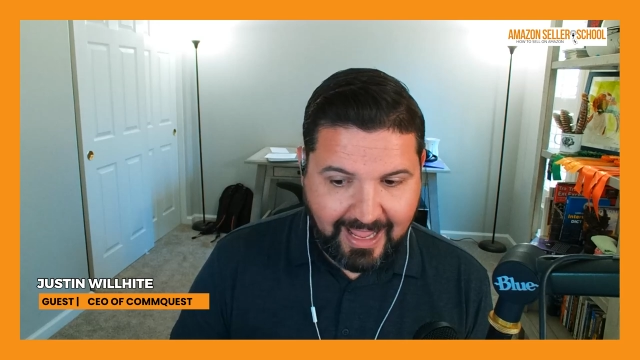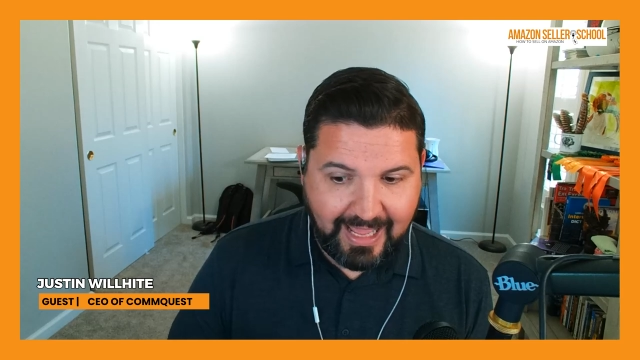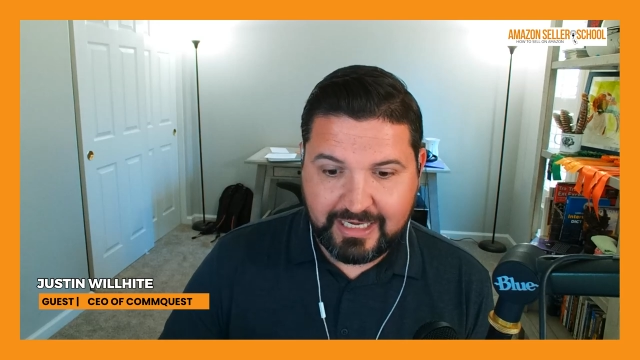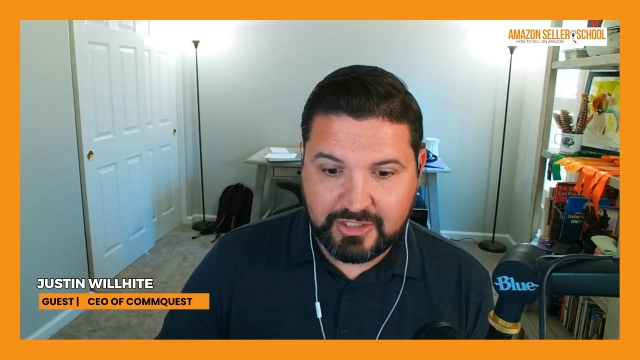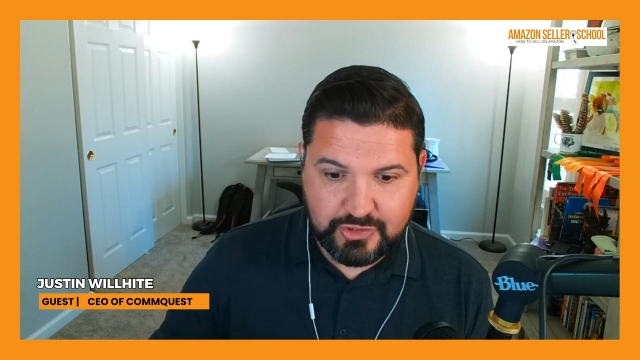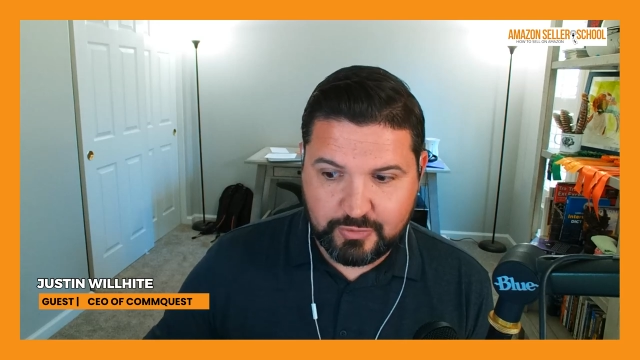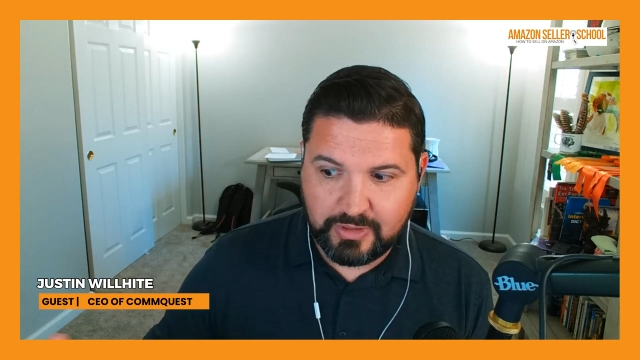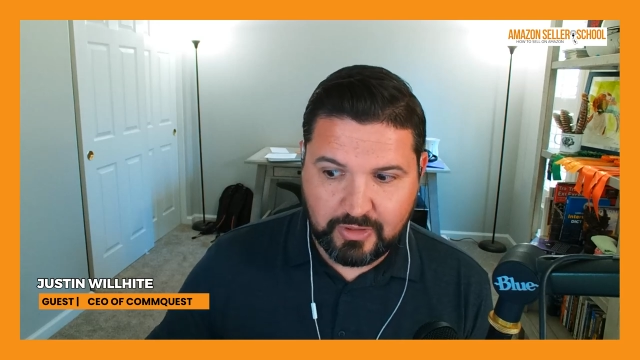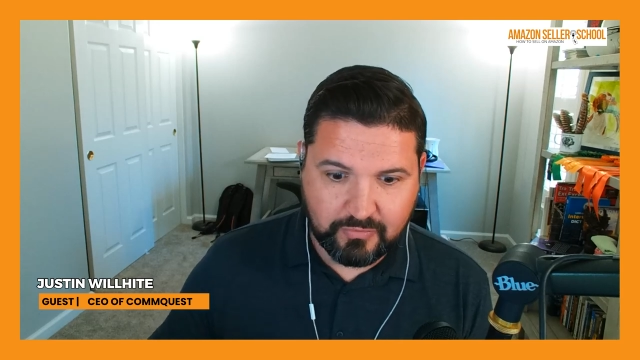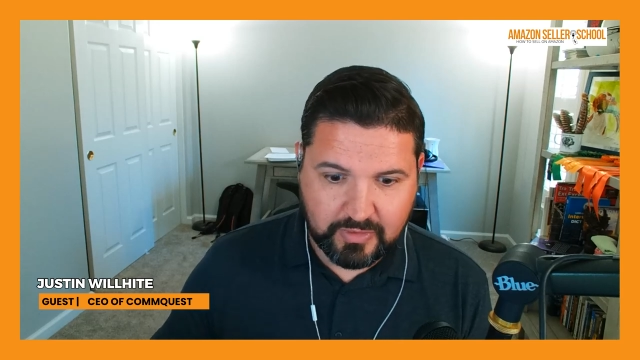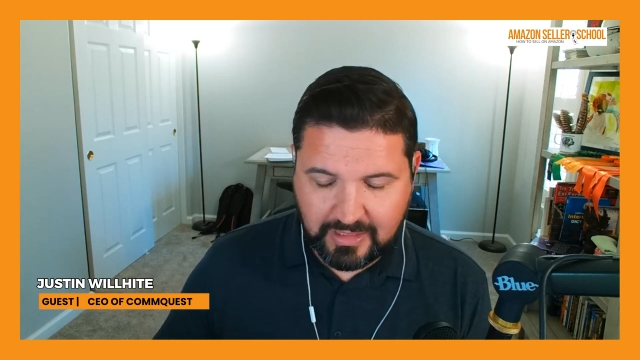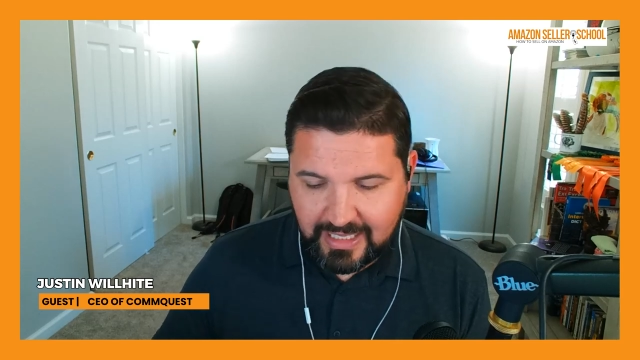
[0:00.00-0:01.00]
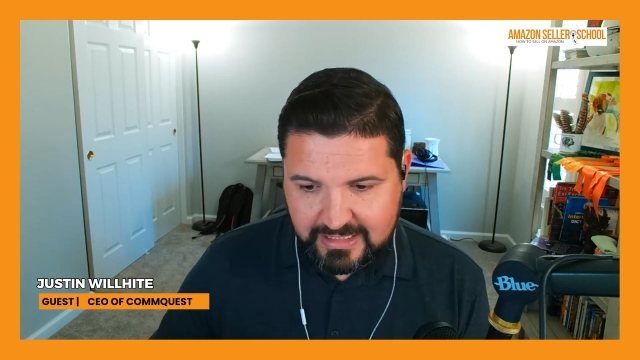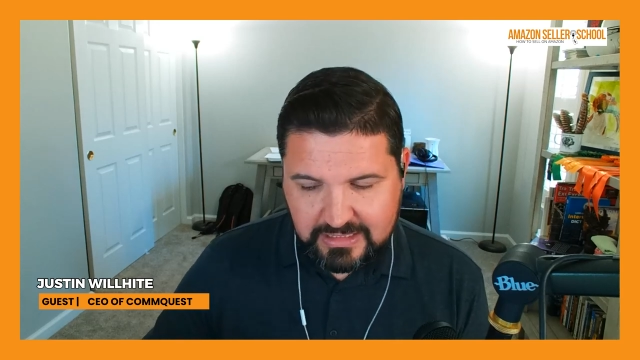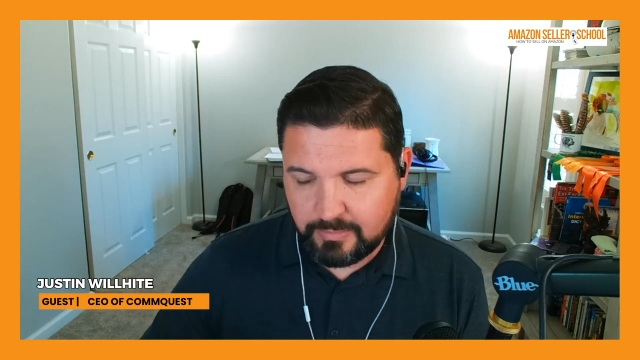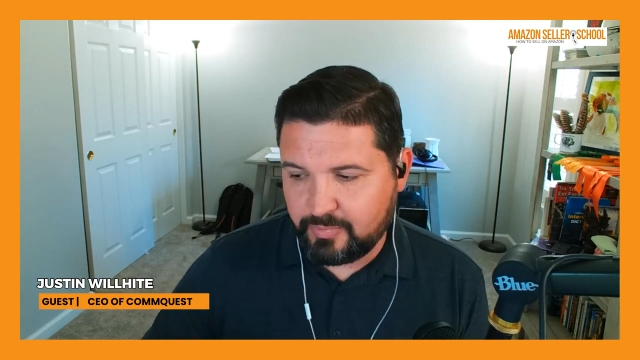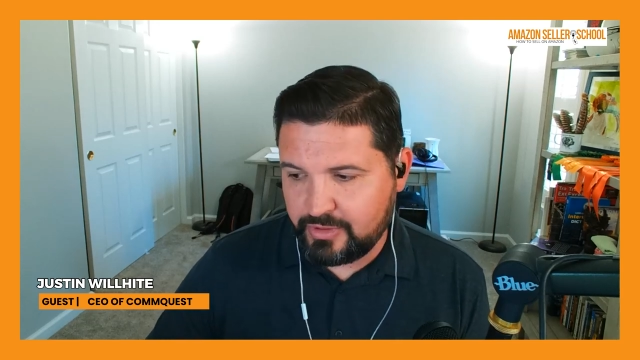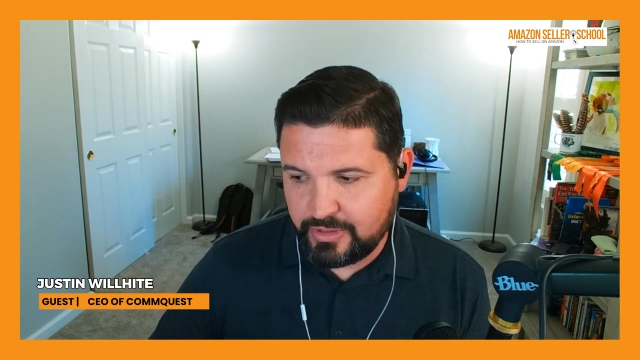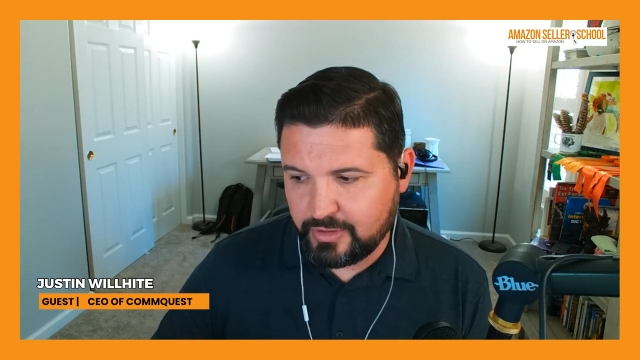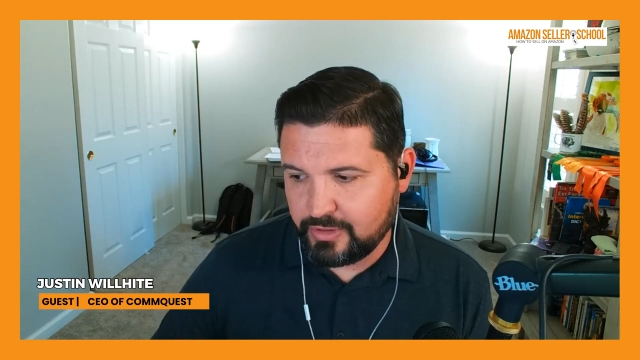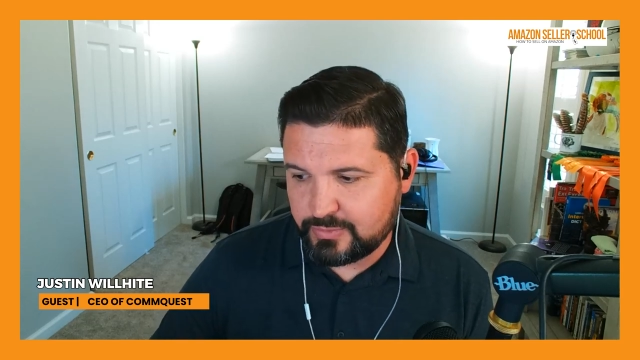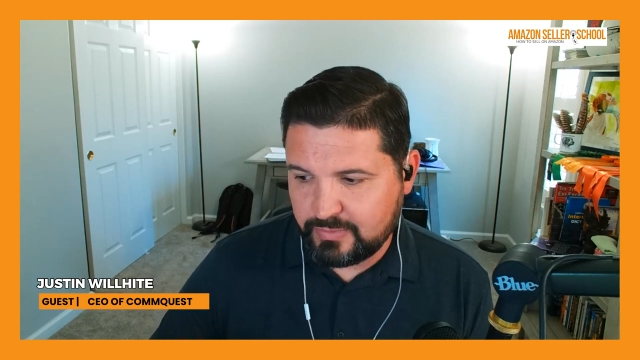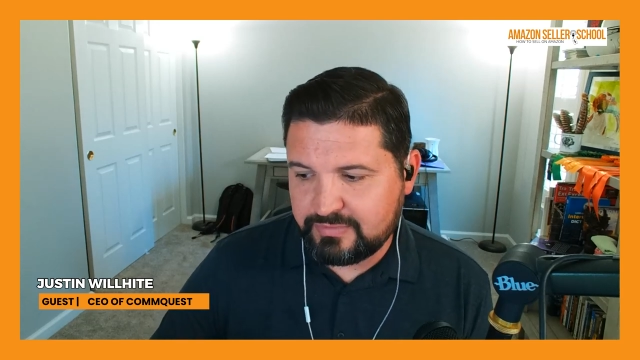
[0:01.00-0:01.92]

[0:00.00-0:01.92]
adding to it over the last couple years.